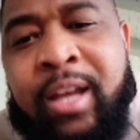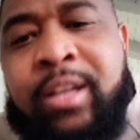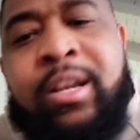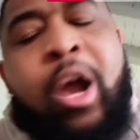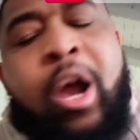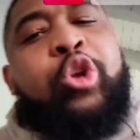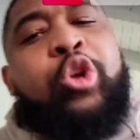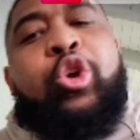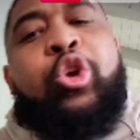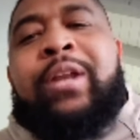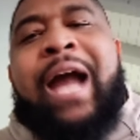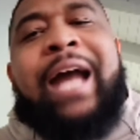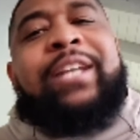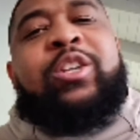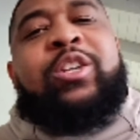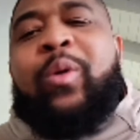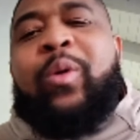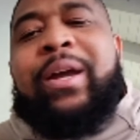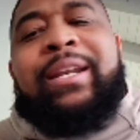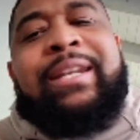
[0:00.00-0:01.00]
No, you're not
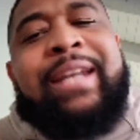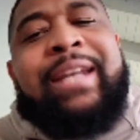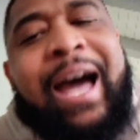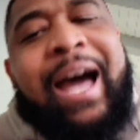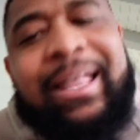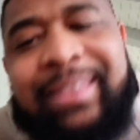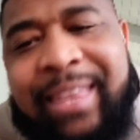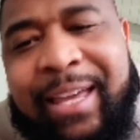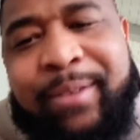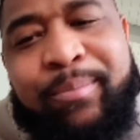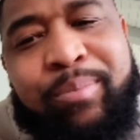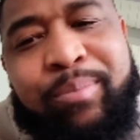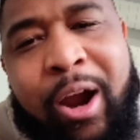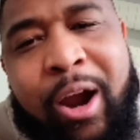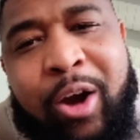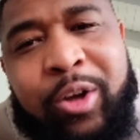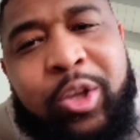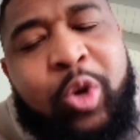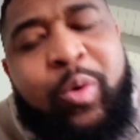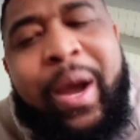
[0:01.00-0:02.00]
doing nothing,
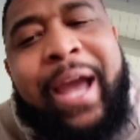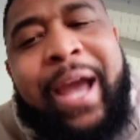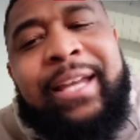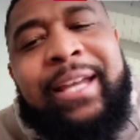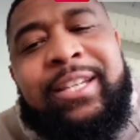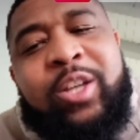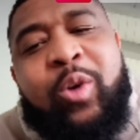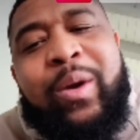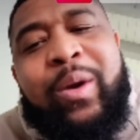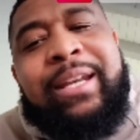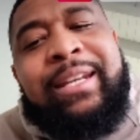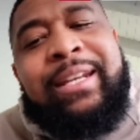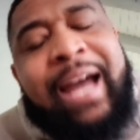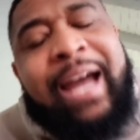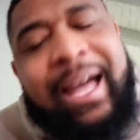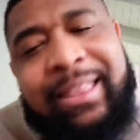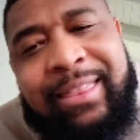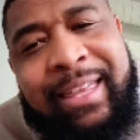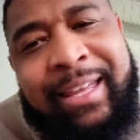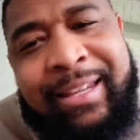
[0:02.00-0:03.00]
bro. You ain't doing
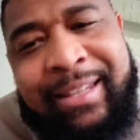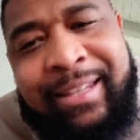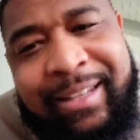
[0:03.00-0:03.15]
nothing.